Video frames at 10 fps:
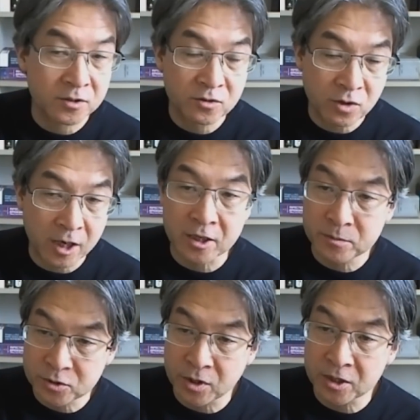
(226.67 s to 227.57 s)
chronic
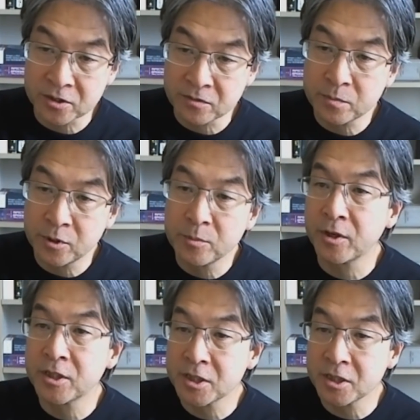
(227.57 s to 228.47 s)
obstructive
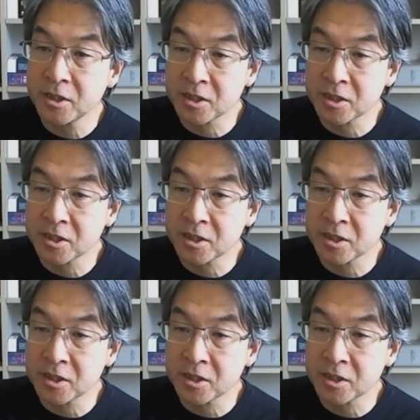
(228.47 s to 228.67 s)
pulmonary disease.